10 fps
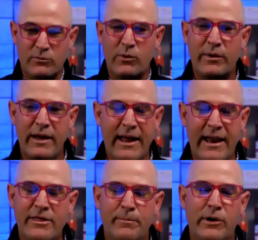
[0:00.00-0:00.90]

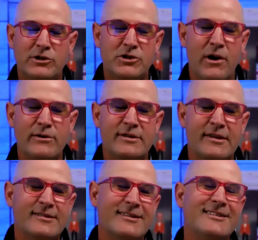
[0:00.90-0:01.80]
and the book shows
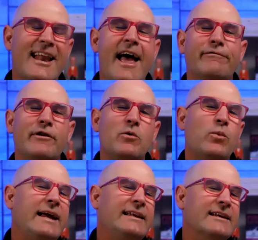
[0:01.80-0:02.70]
this, is that every
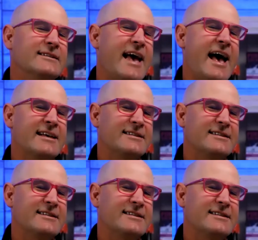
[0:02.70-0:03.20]
weakness has